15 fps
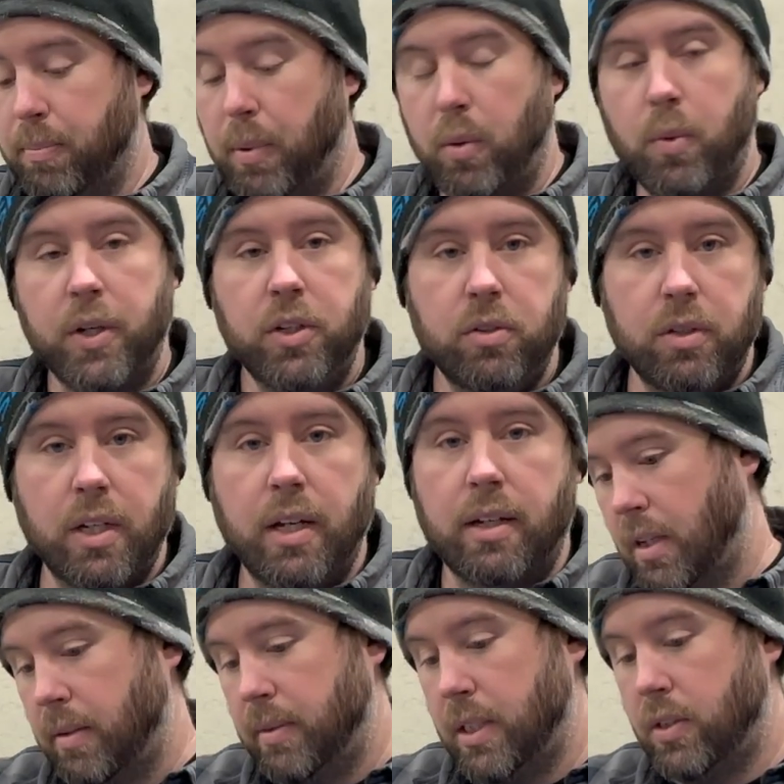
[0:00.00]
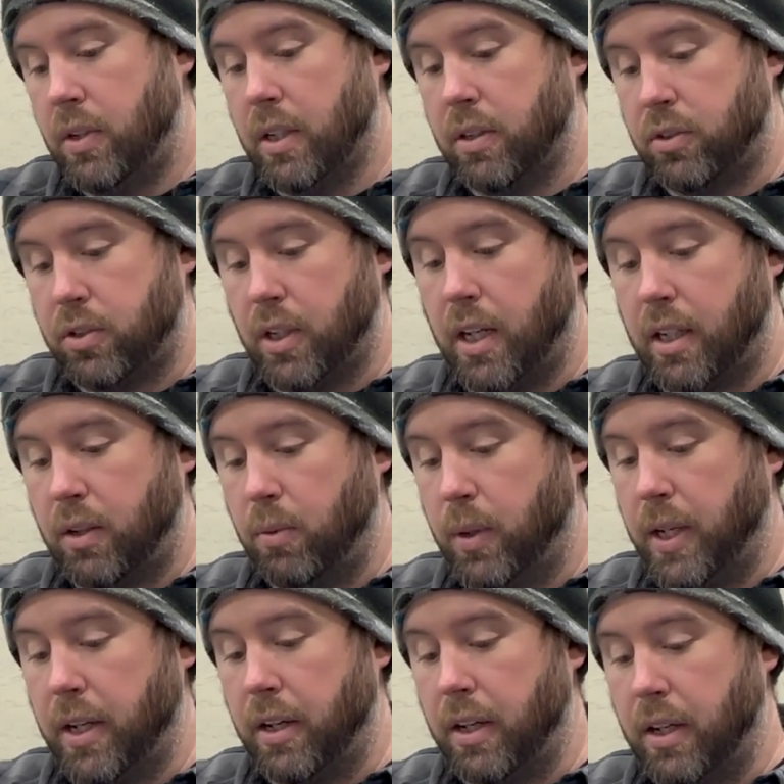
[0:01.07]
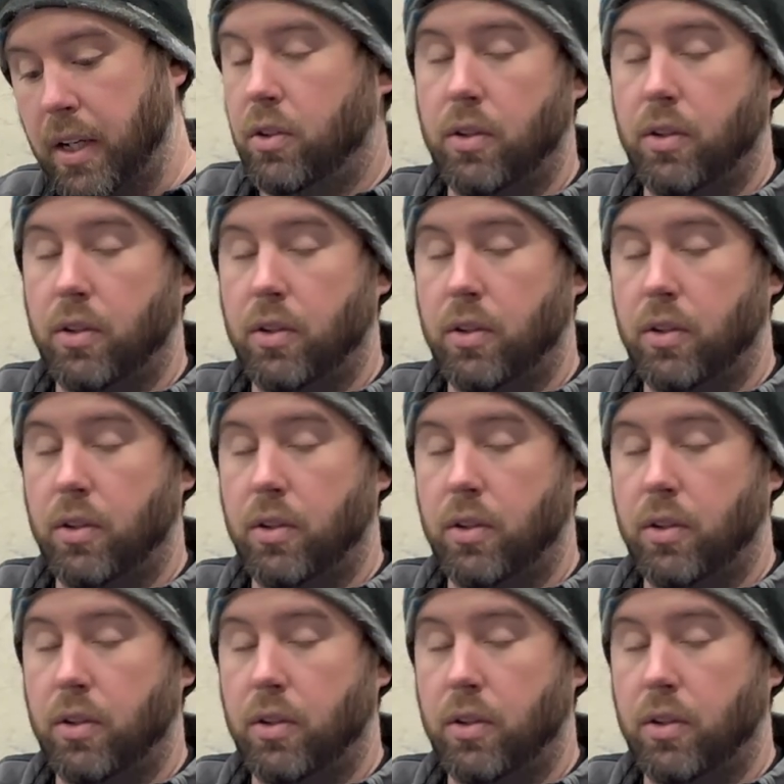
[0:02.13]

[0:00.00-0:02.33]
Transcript: But what do you get? I mean, you get a truck where